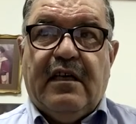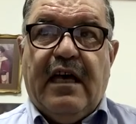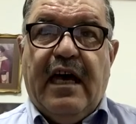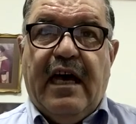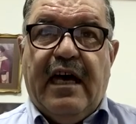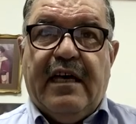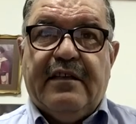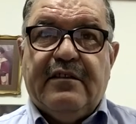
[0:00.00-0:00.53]

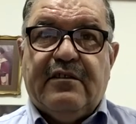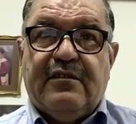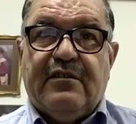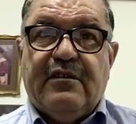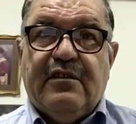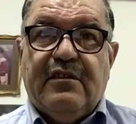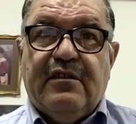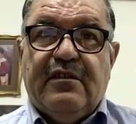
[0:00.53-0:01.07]
And
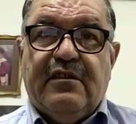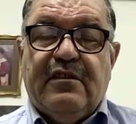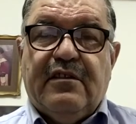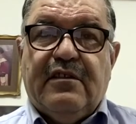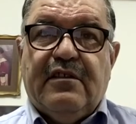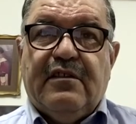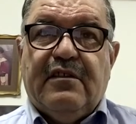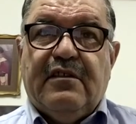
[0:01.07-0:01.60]

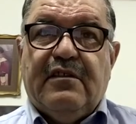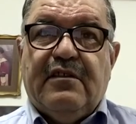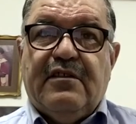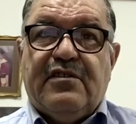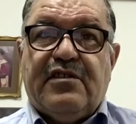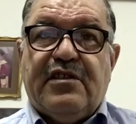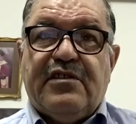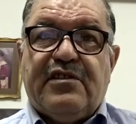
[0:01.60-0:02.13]

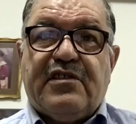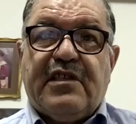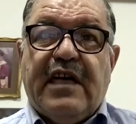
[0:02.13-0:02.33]
since